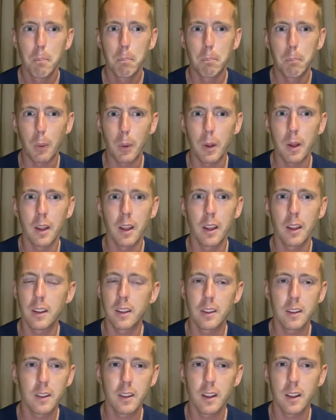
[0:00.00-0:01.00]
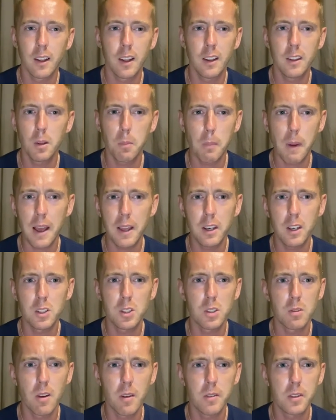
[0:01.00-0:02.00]
But in the
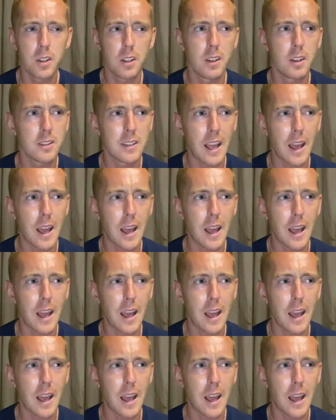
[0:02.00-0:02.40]
madness of everything that's